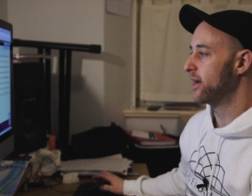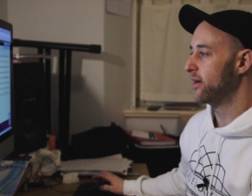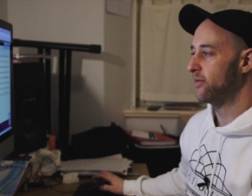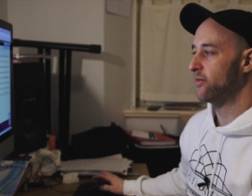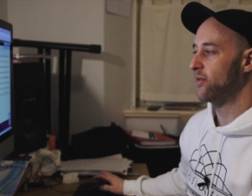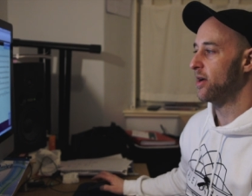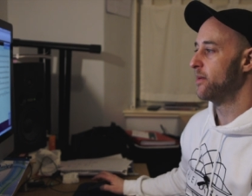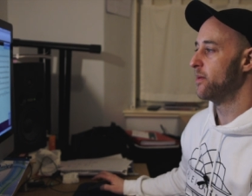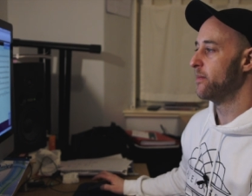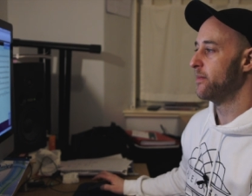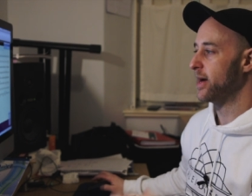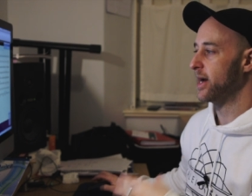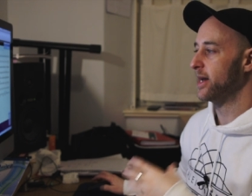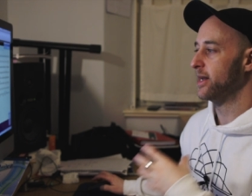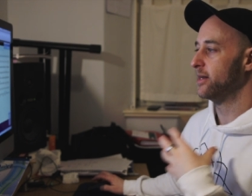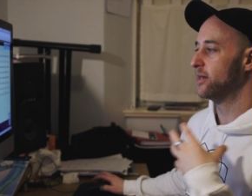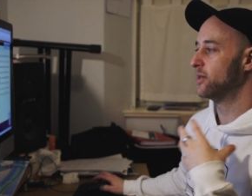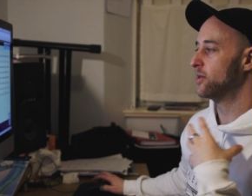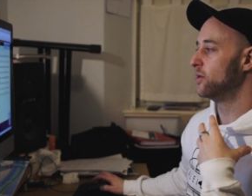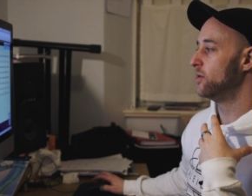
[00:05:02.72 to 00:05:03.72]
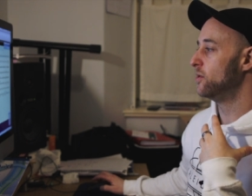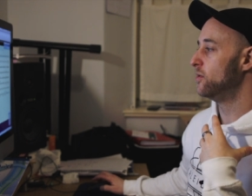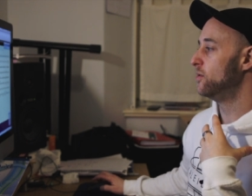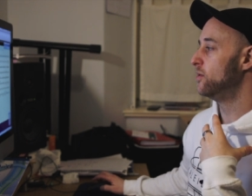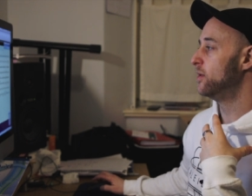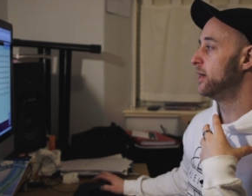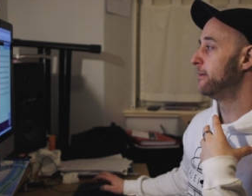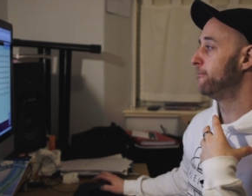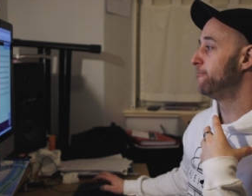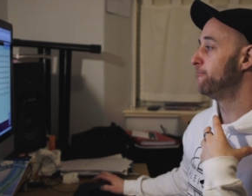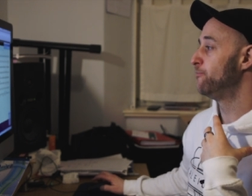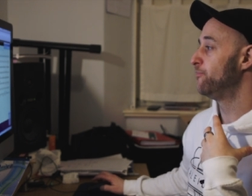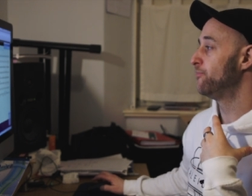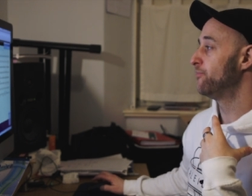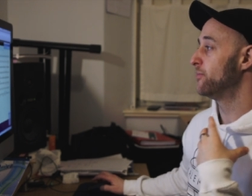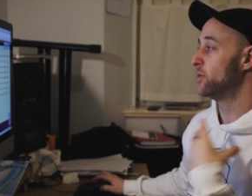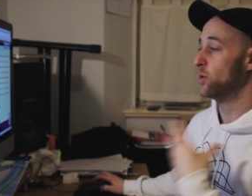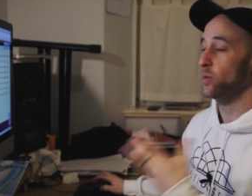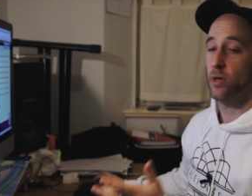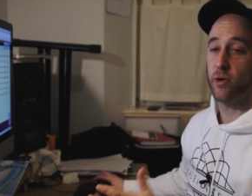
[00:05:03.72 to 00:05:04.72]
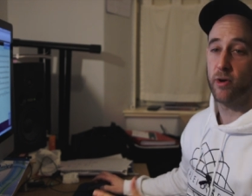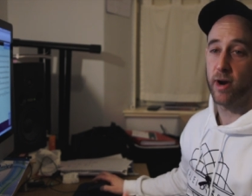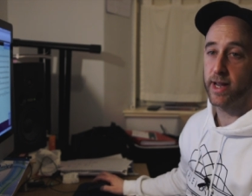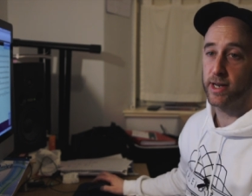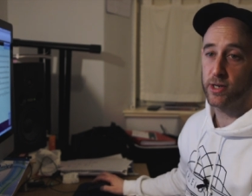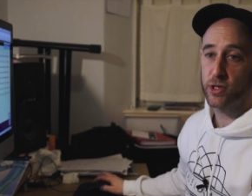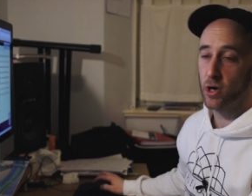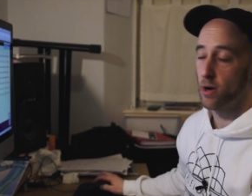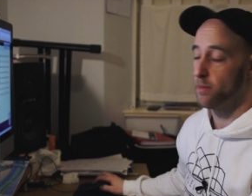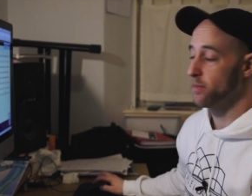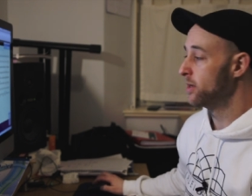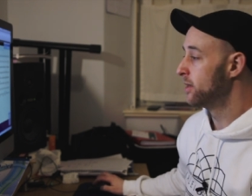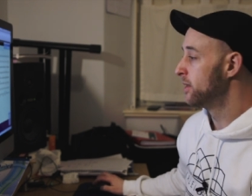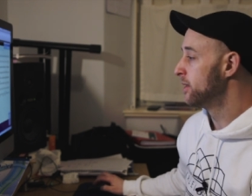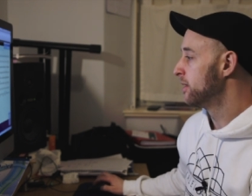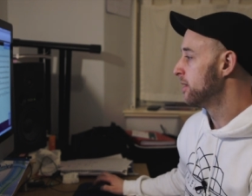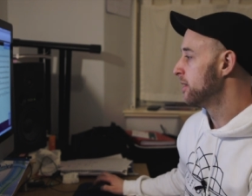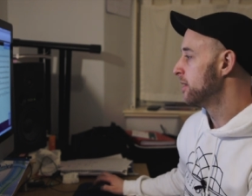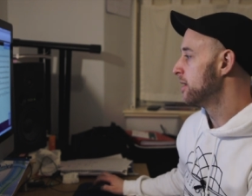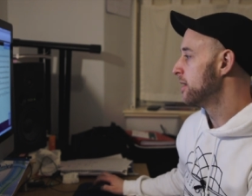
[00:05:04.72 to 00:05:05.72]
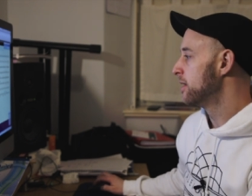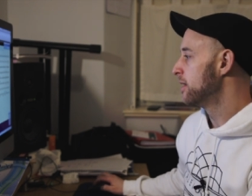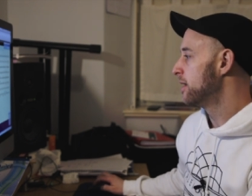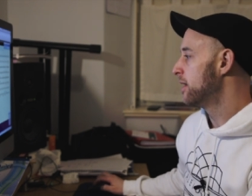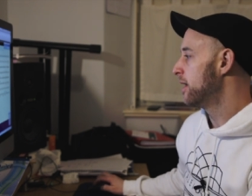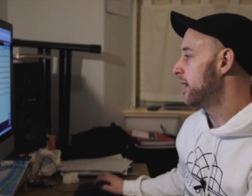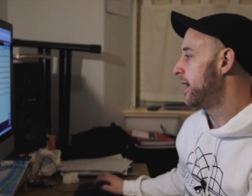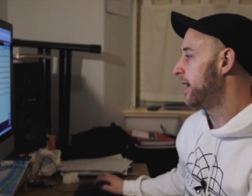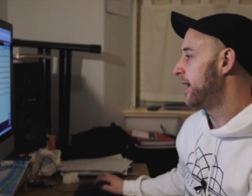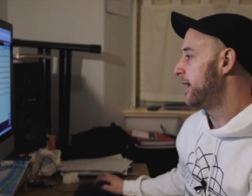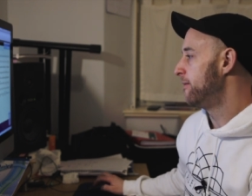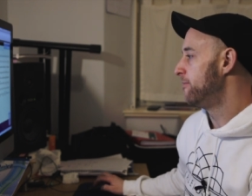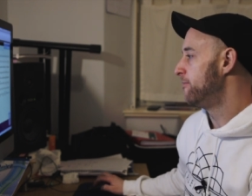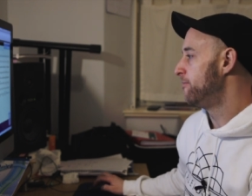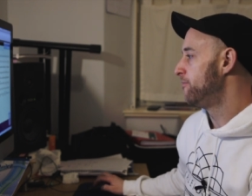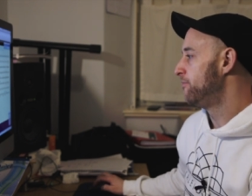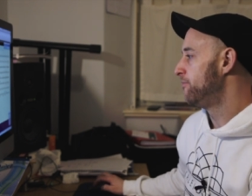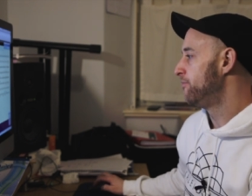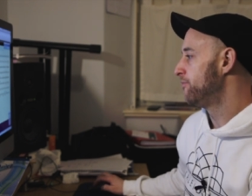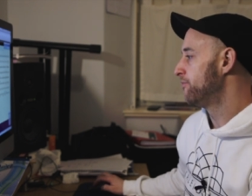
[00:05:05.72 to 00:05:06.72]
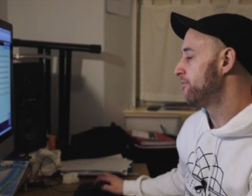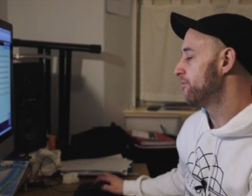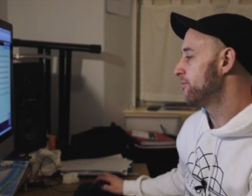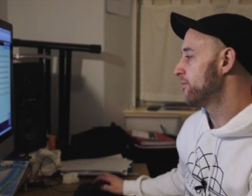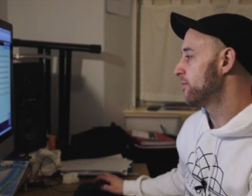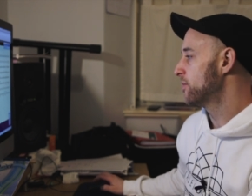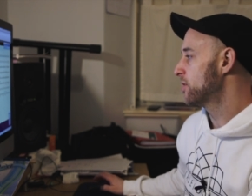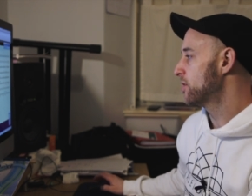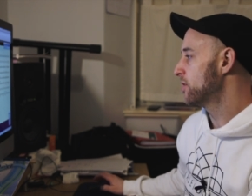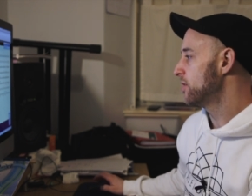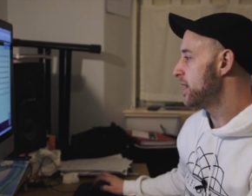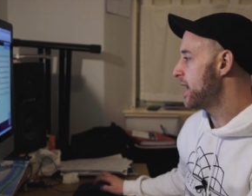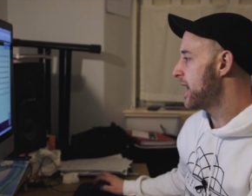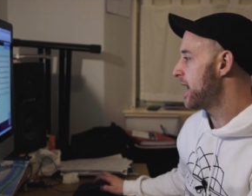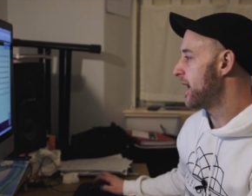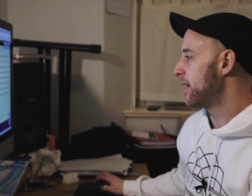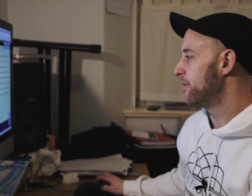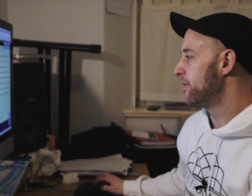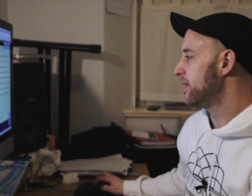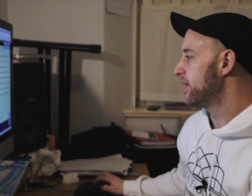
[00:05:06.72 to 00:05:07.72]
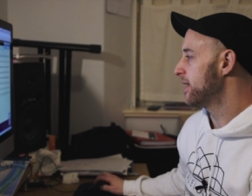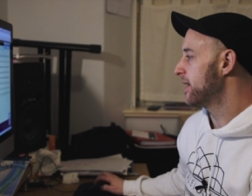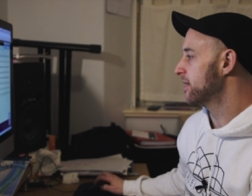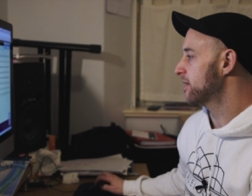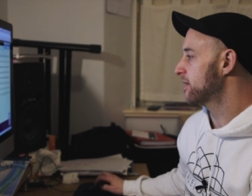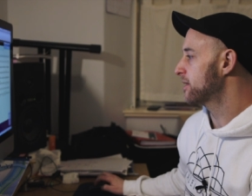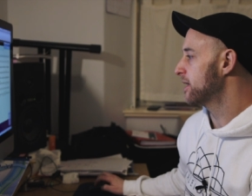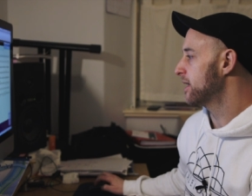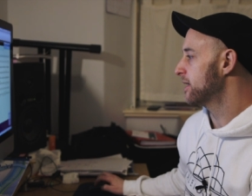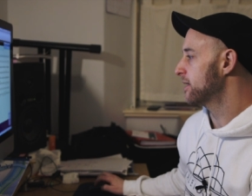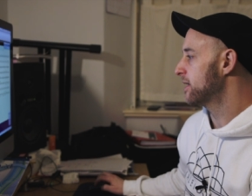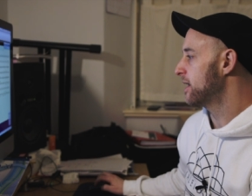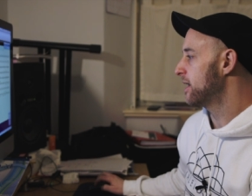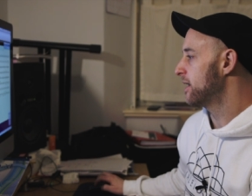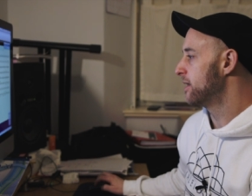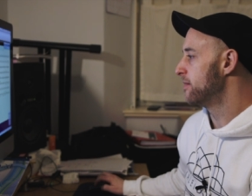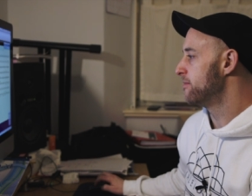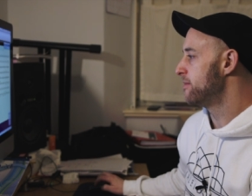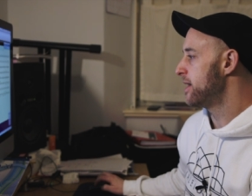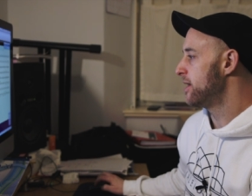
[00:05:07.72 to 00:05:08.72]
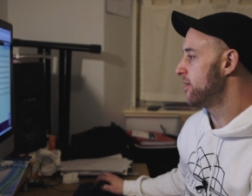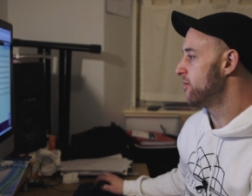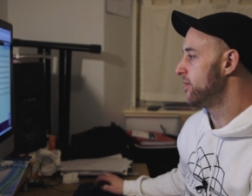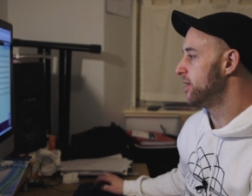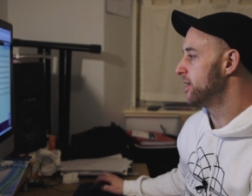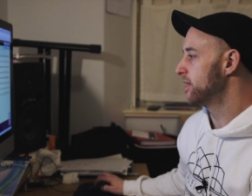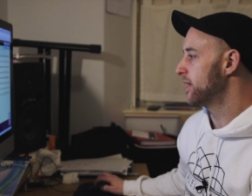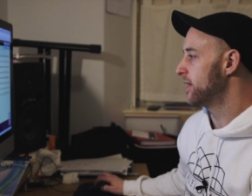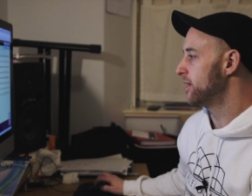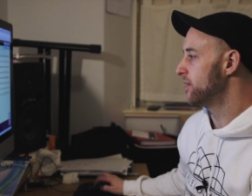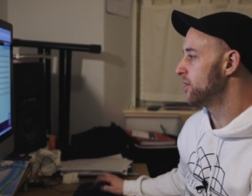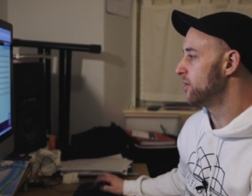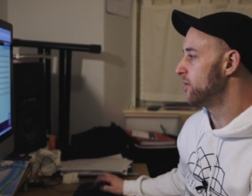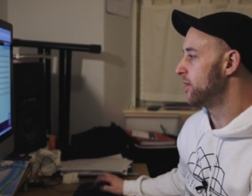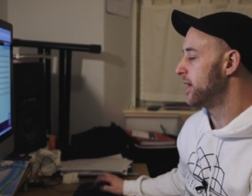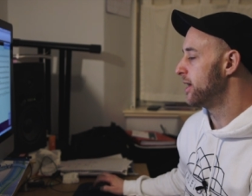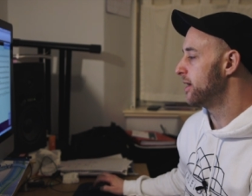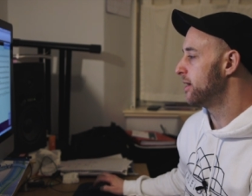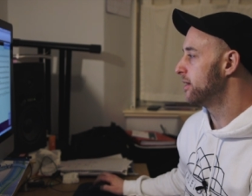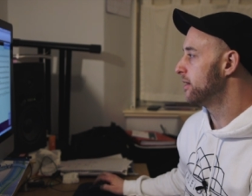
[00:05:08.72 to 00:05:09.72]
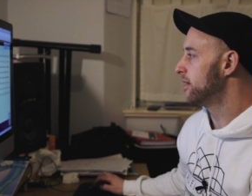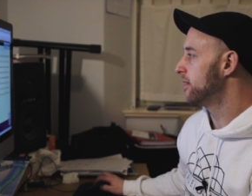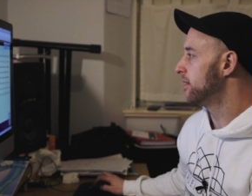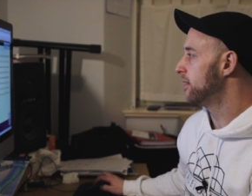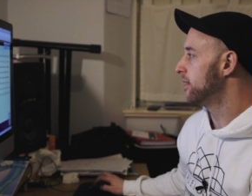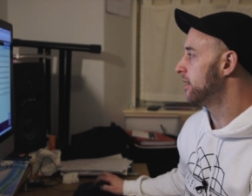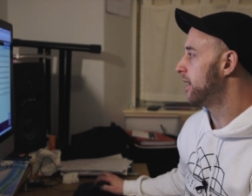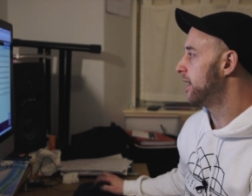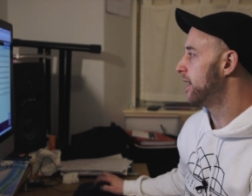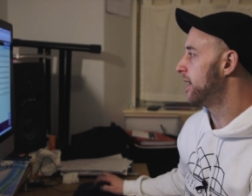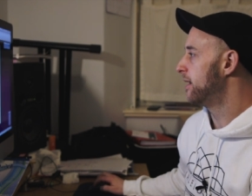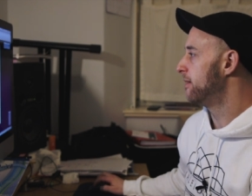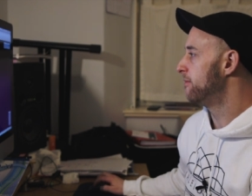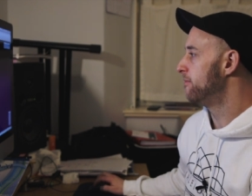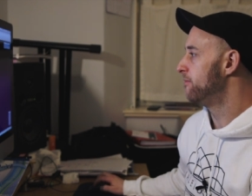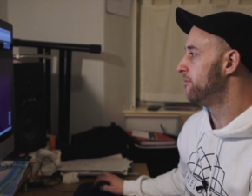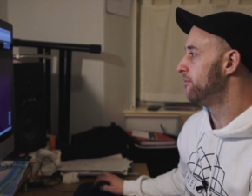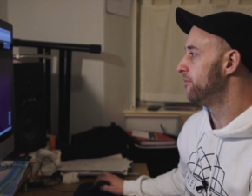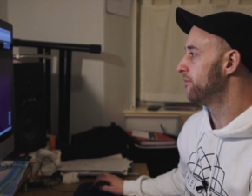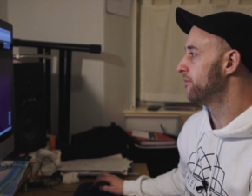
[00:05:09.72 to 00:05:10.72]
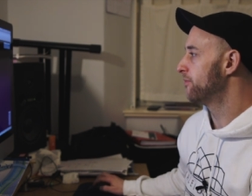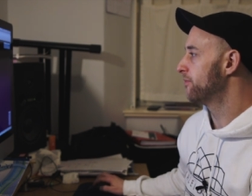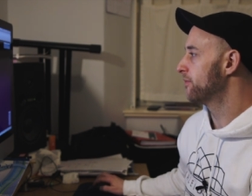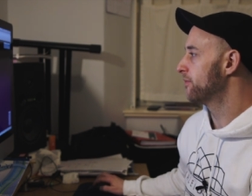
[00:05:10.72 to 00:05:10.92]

kind of frame of mind to do a great job. Um, so yeah, I mean that's that's kind of the main reason I do it. Um,